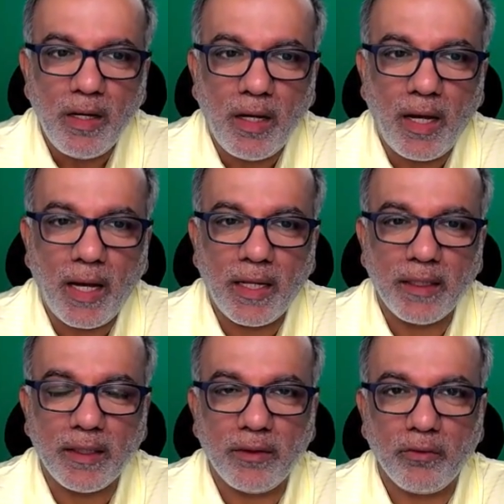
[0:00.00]

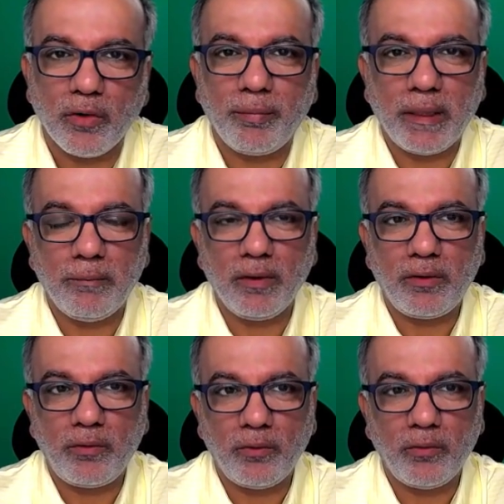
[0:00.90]
and you'll be able
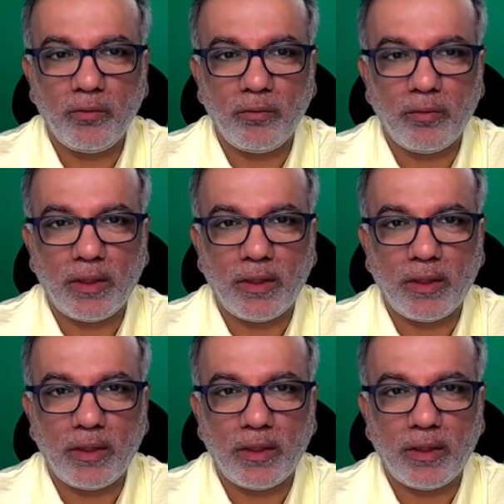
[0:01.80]
to